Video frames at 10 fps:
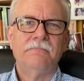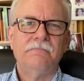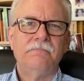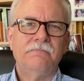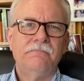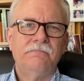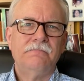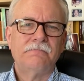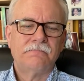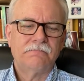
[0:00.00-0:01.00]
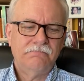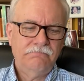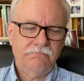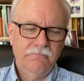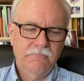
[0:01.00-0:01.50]

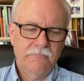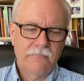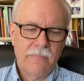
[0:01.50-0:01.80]
Nobody speaks.